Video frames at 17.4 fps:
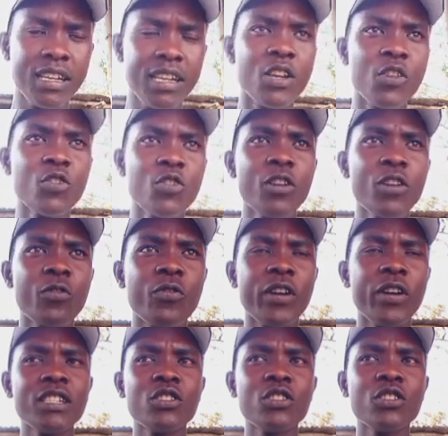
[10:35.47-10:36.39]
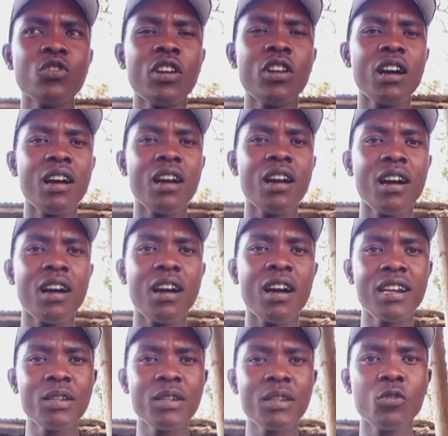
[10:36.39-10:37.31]
you will find your
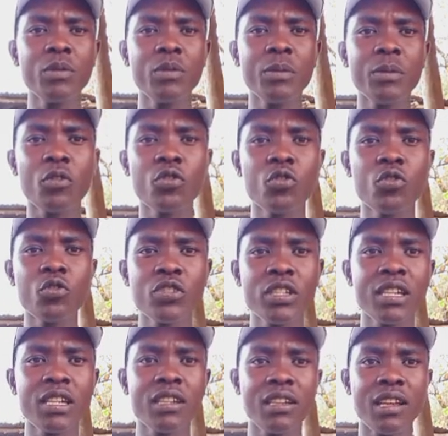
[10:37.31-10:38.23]
animal will be producing